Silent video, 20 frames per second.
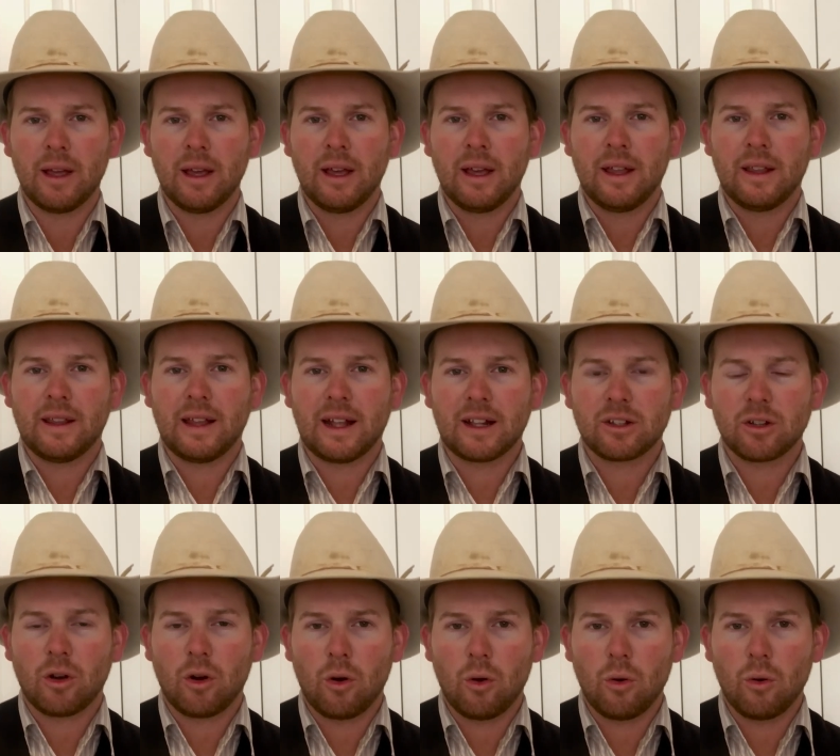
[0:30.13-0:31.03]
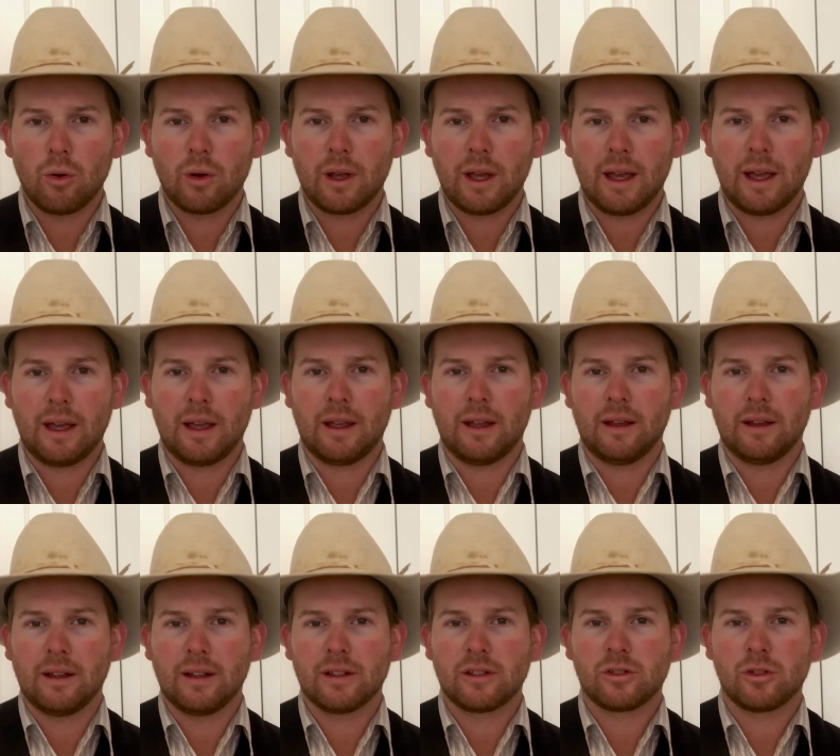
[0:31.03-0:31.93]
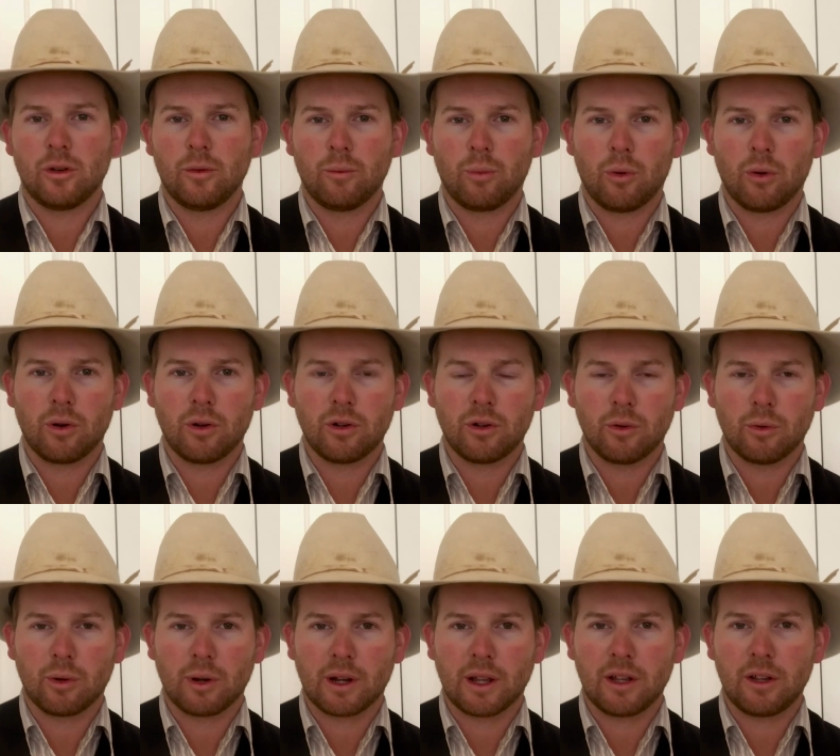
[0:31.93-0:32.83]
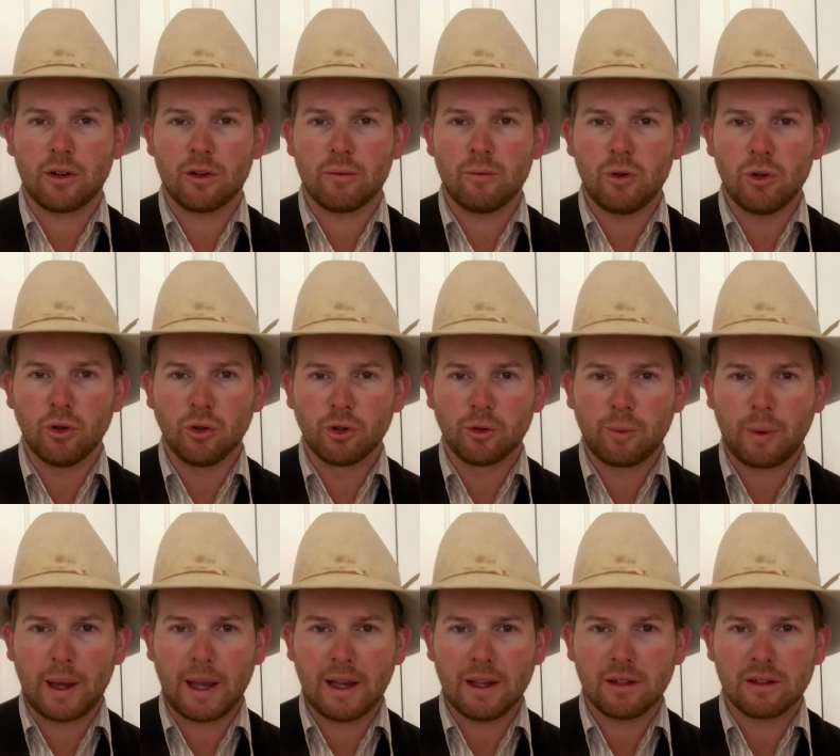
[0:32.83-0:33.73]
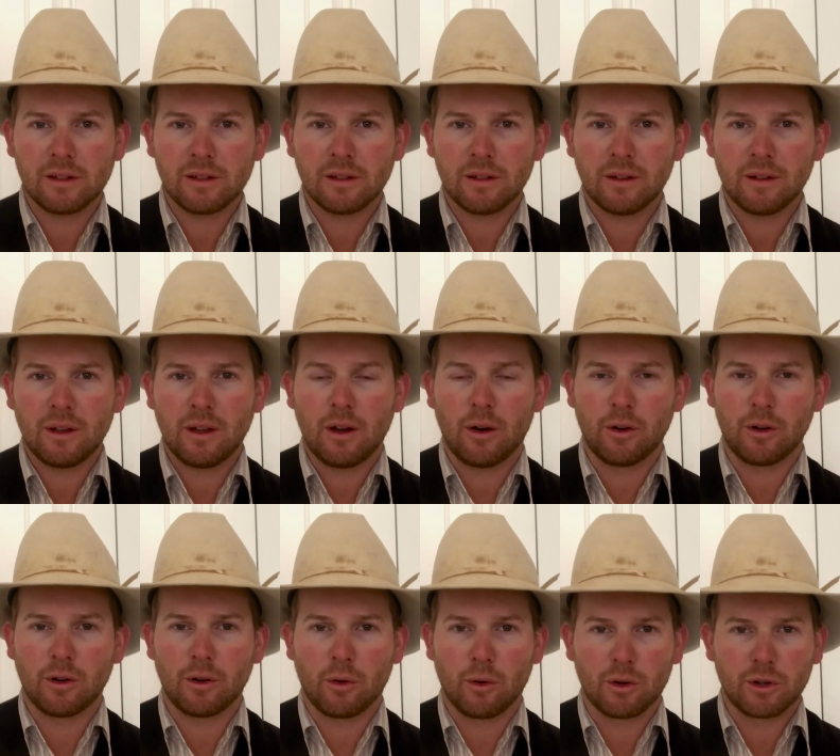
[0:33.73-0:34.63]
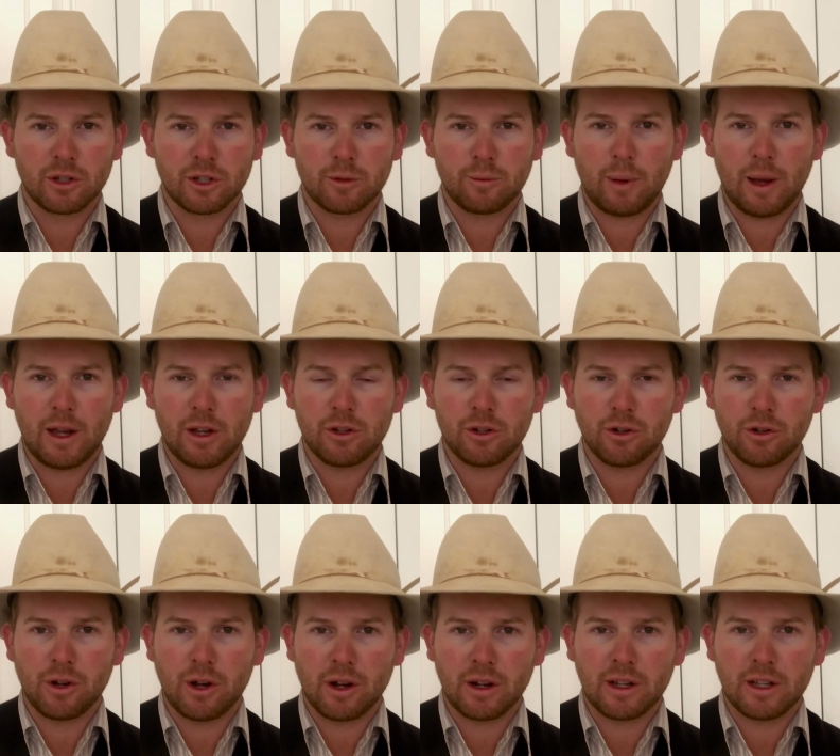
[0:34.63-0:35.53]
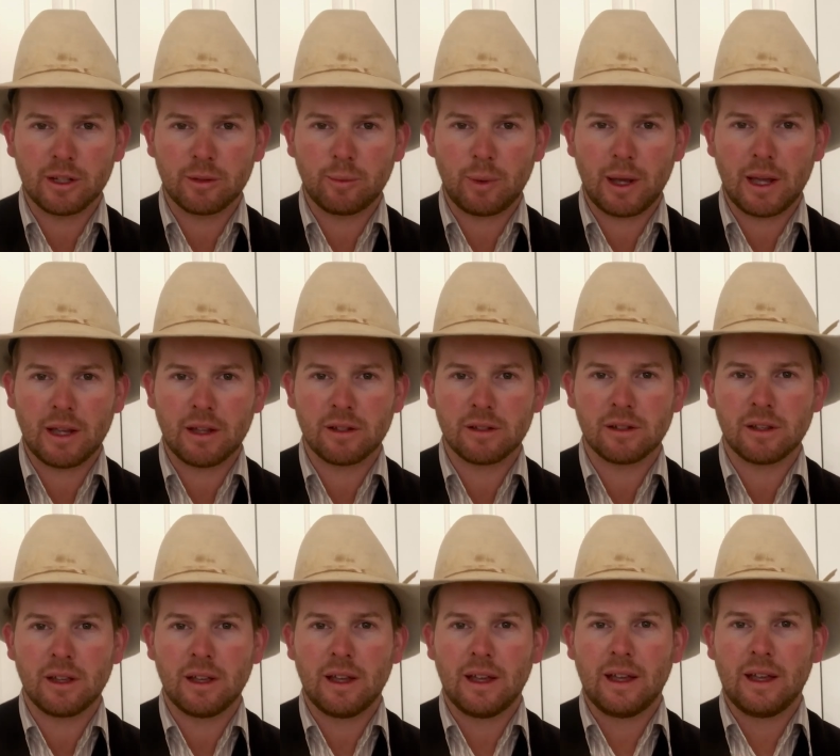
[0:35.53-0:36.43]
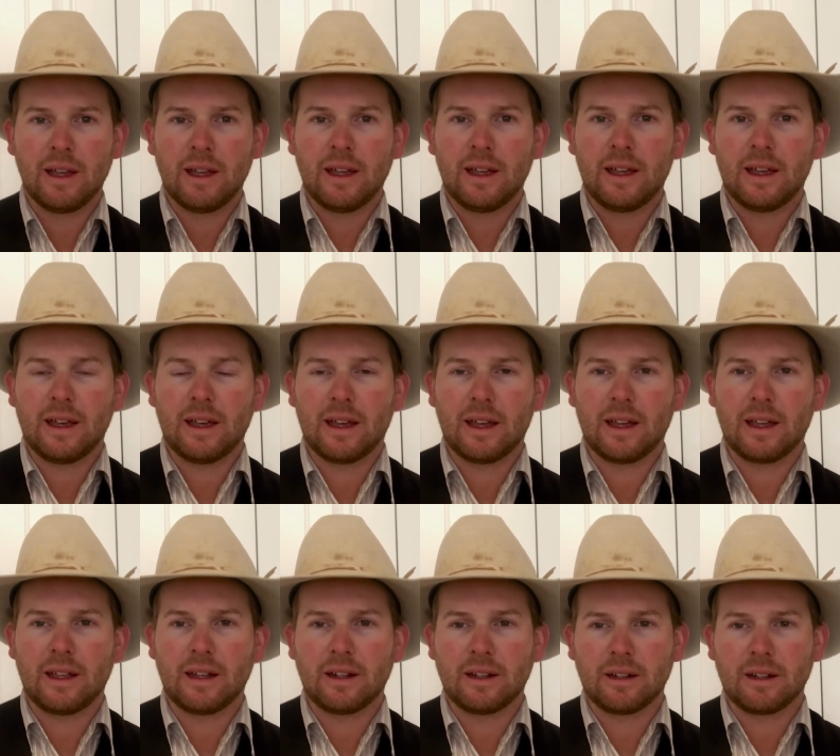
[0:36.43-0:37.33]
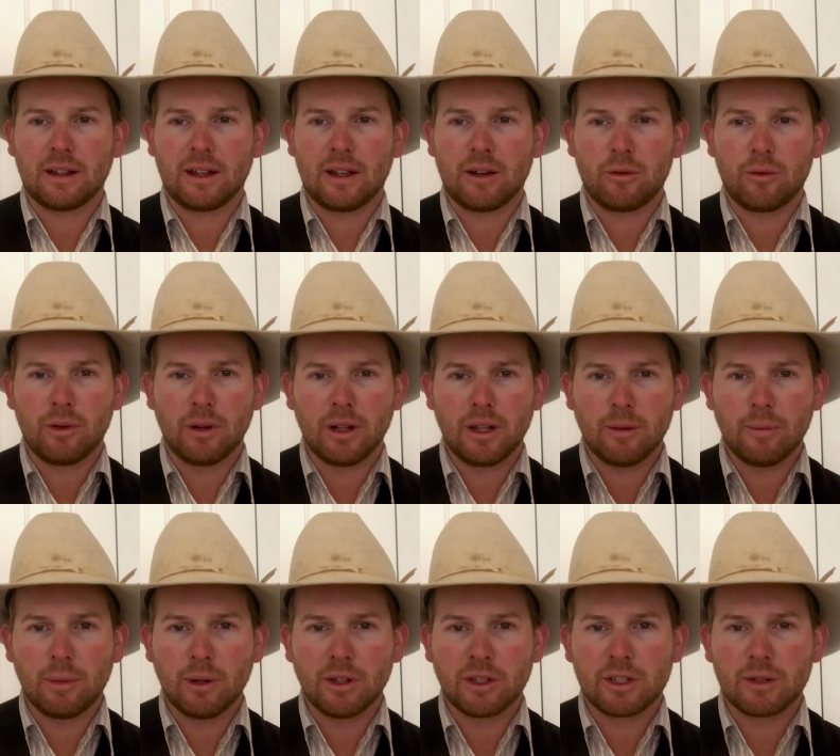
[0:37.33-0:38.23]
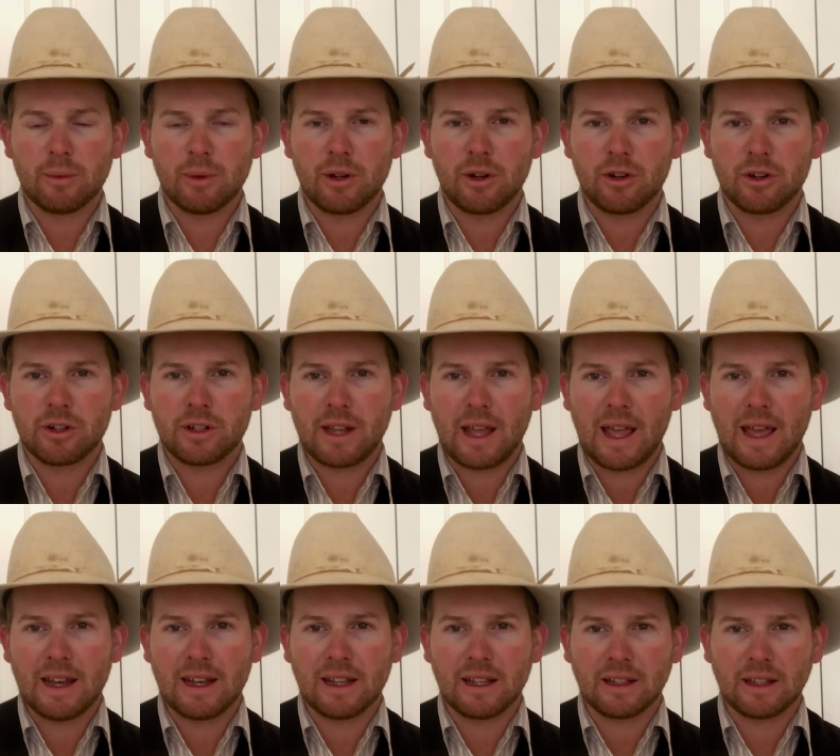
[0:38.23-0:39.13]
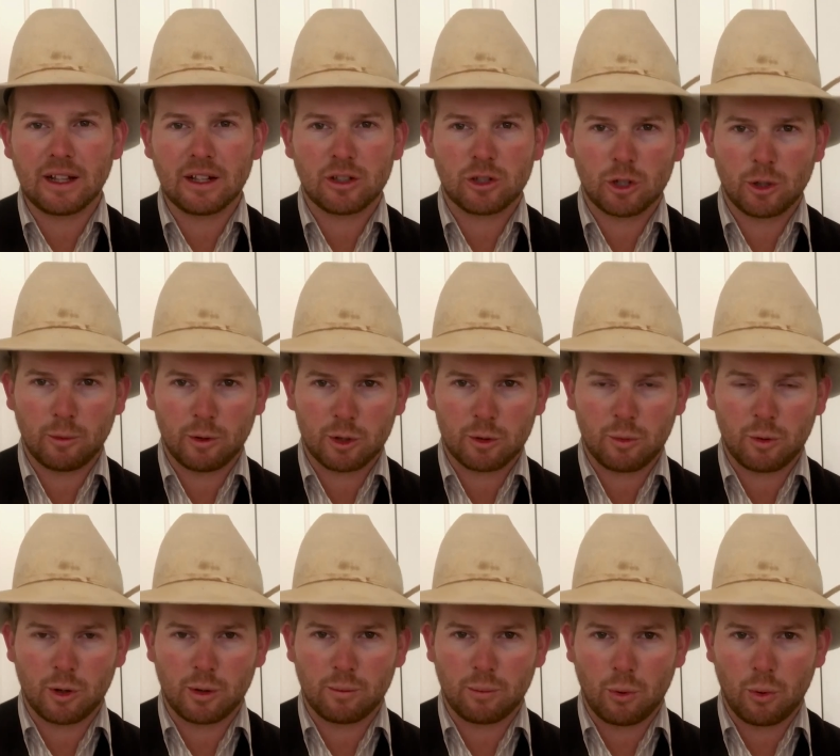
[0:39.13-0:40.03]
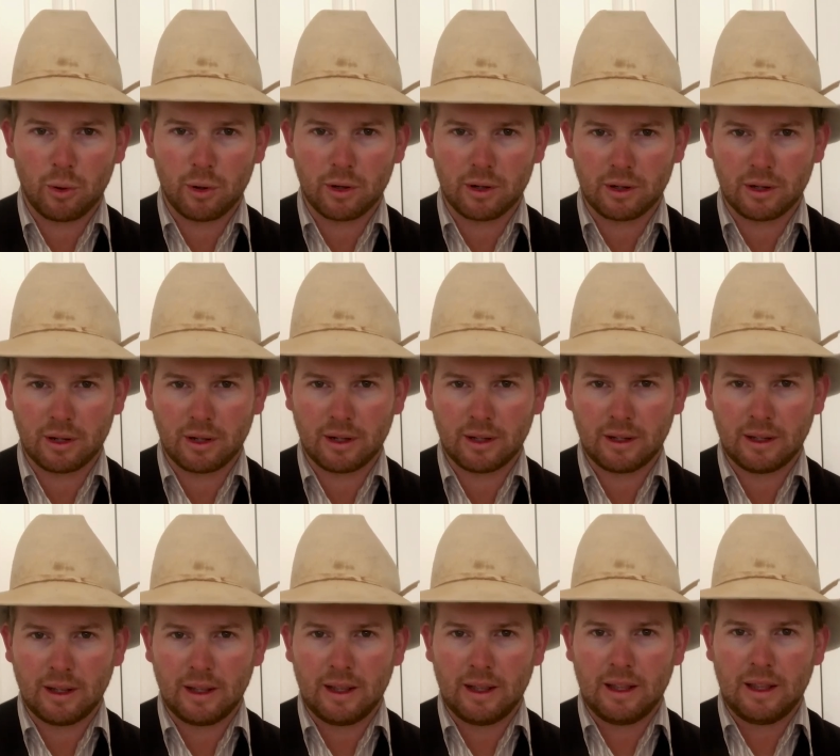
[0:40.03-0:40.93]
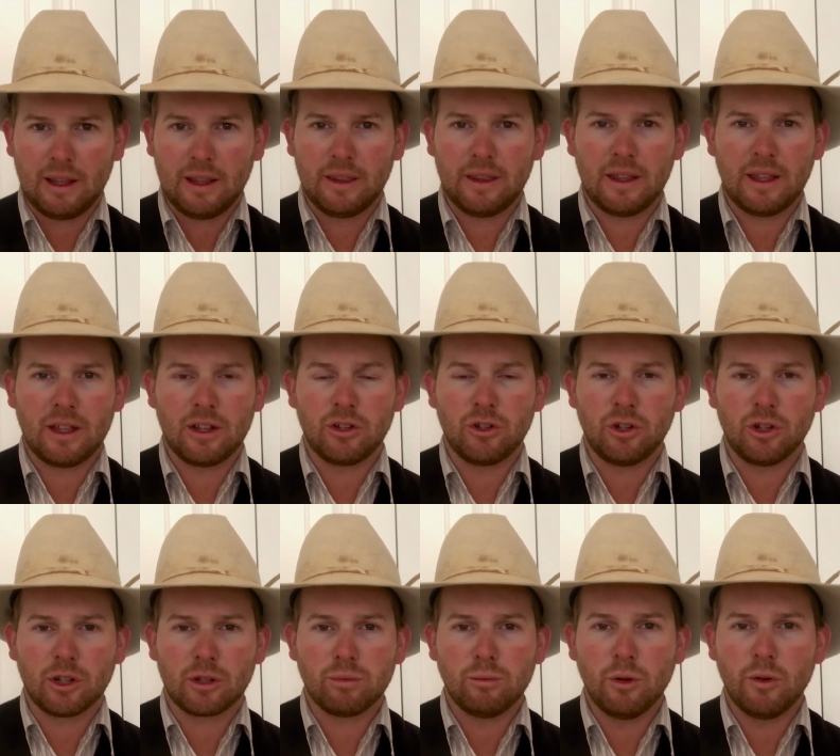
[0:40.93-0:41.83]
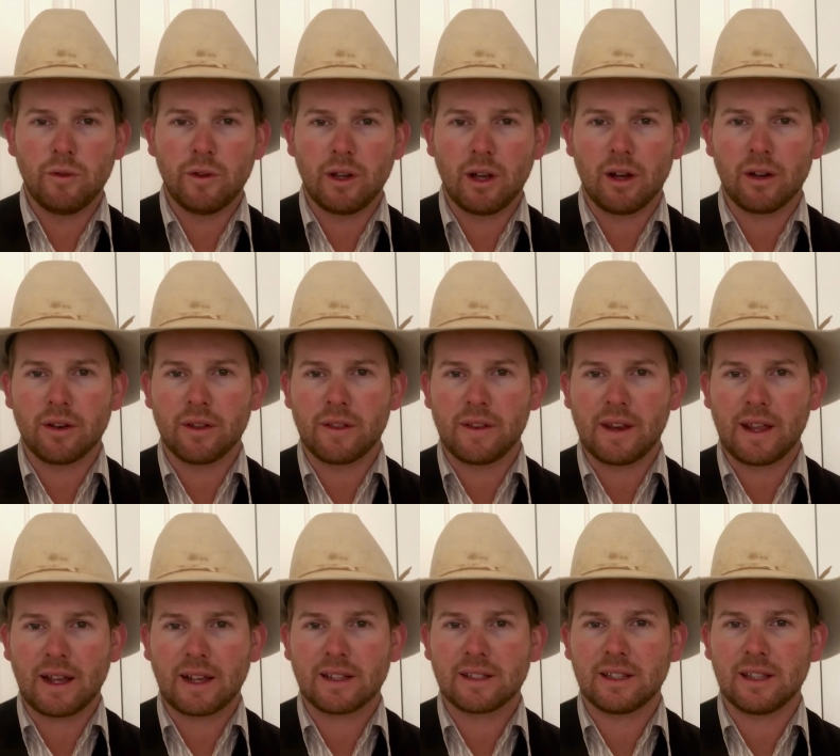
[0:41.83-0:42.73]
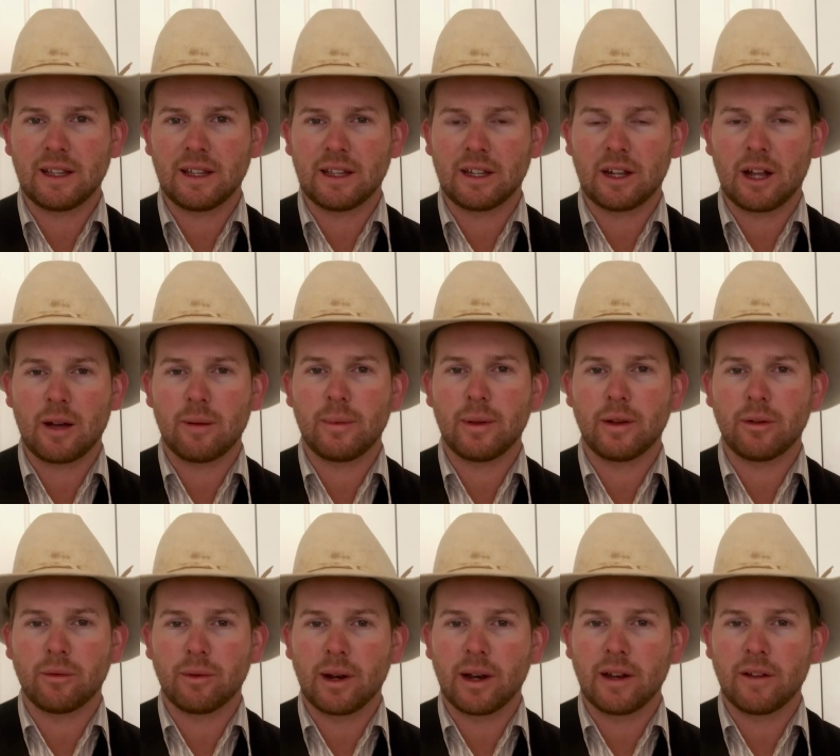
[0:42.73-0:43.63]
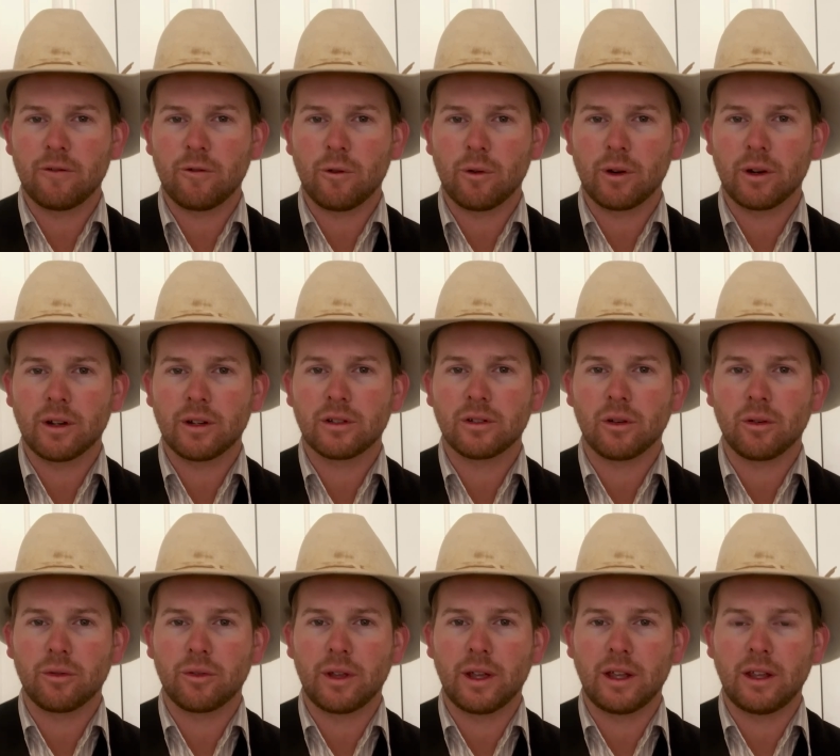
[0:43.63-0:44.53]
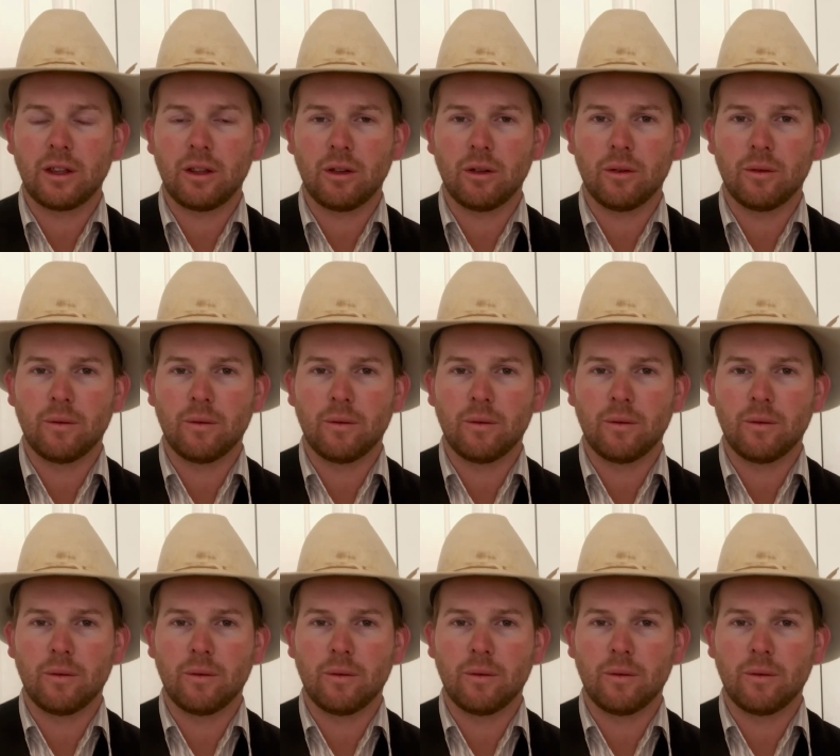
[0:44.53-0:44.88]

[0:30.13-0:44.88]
that's okay. It's so important to work at your mule's pace, or your horse's pace, your donkey's pace, and really build some understanding. That's so much more important than just moving on to the next thing and not being ready for it. So thank you.